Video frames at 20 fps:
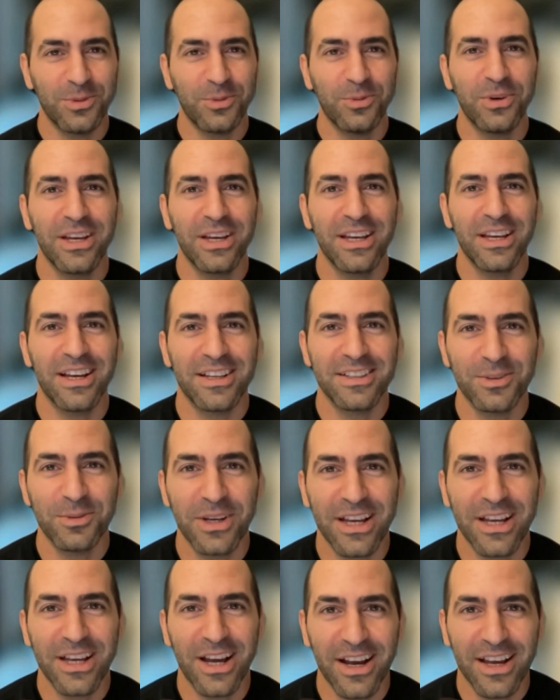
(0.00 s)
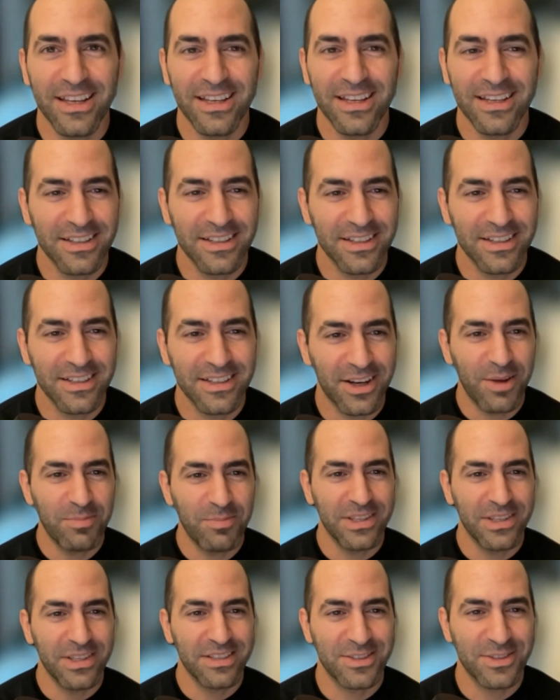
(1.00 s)
way I
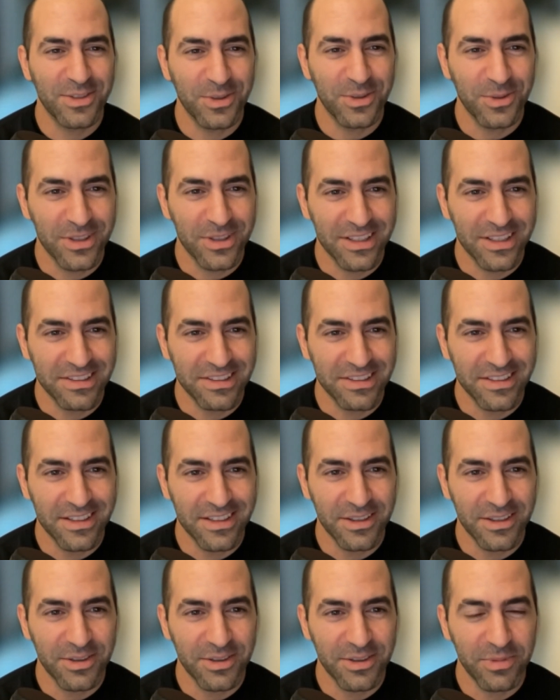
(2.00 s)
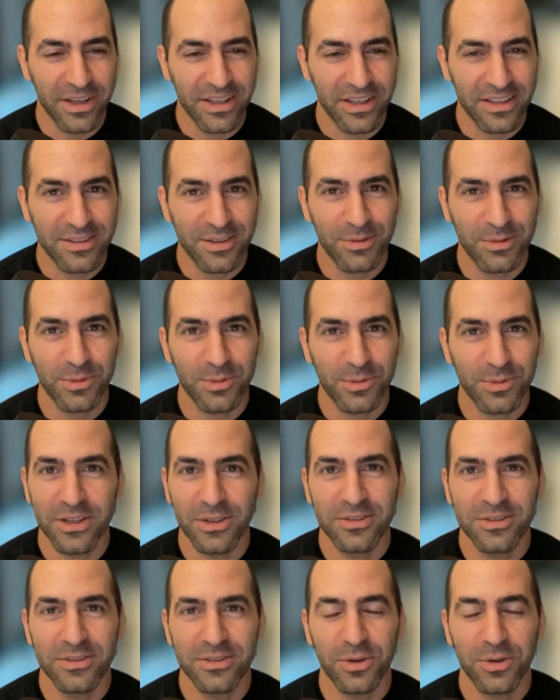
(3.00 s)
met you and I guess everyone
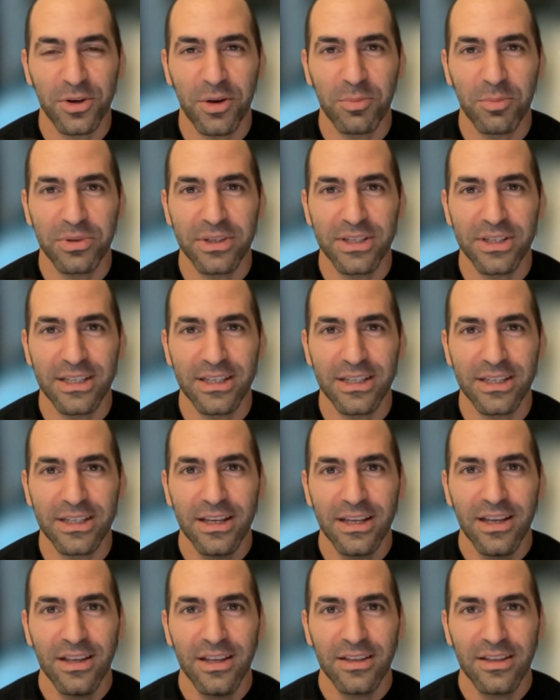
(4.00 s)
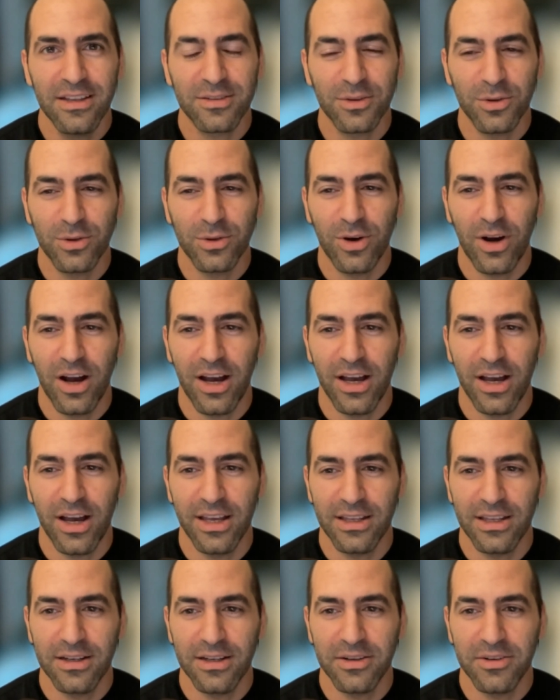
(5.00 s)
else in your company. So
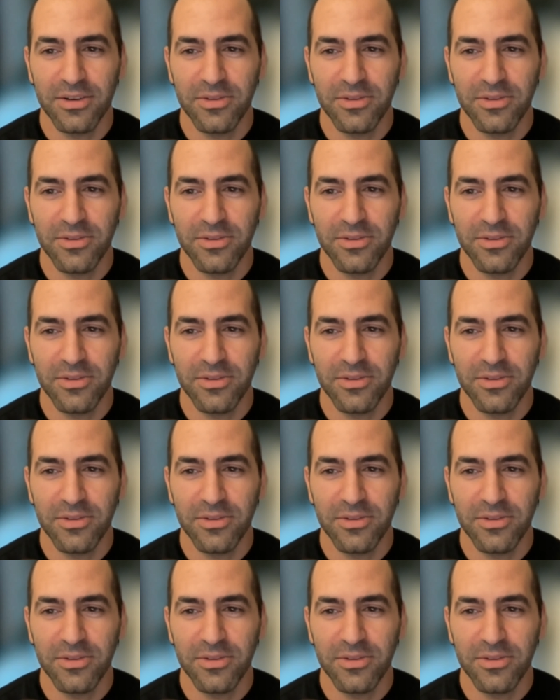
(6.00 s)
I